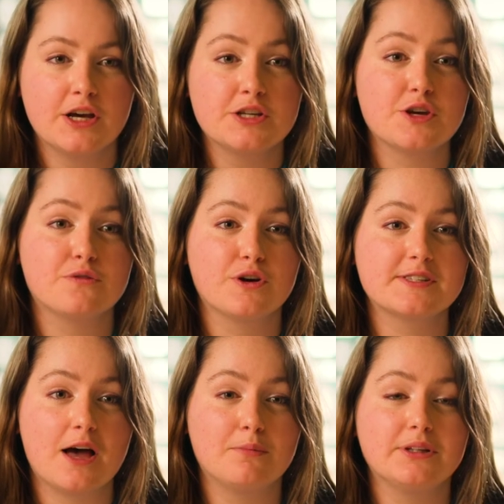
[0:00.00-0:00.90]
So, for
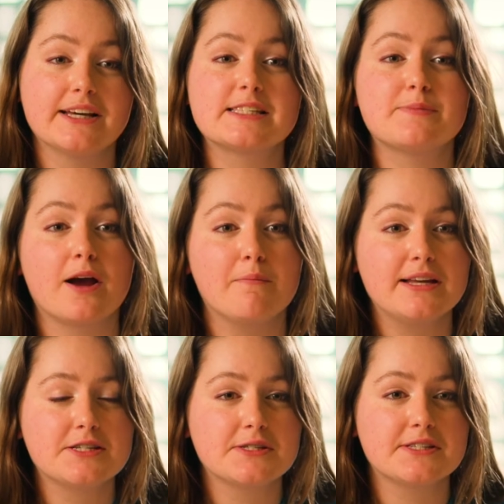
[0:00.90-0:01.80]
example,
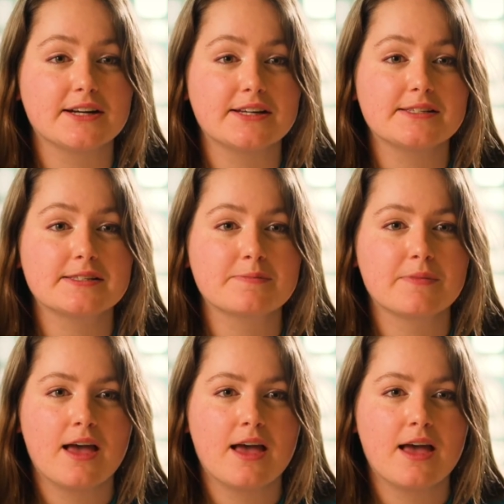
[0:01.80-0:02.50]
experimental studies